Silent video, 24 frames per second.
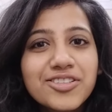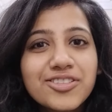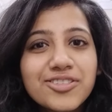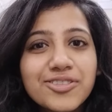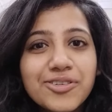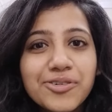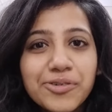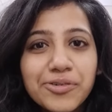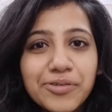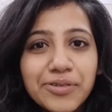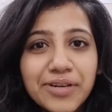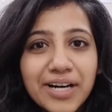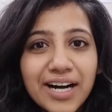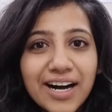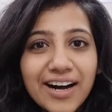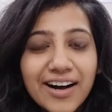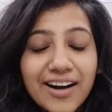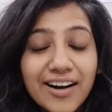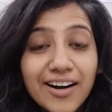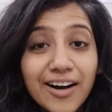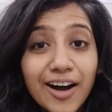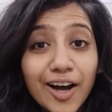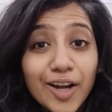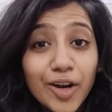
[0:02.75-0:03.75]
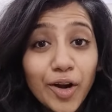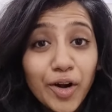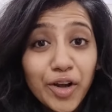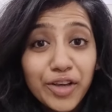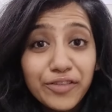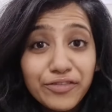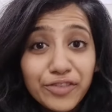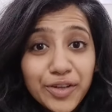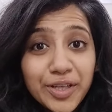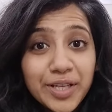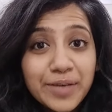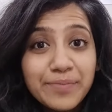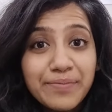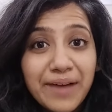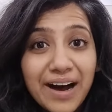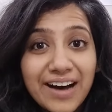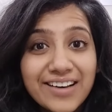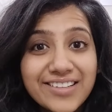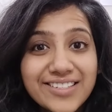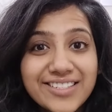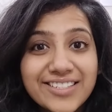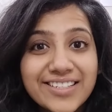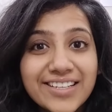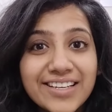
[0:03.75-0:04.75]
So a lot of you keep
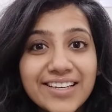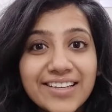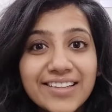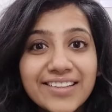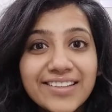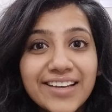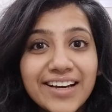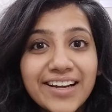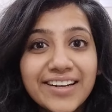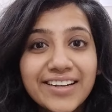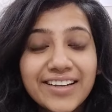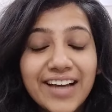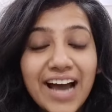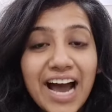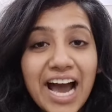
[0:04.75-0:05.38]
asking that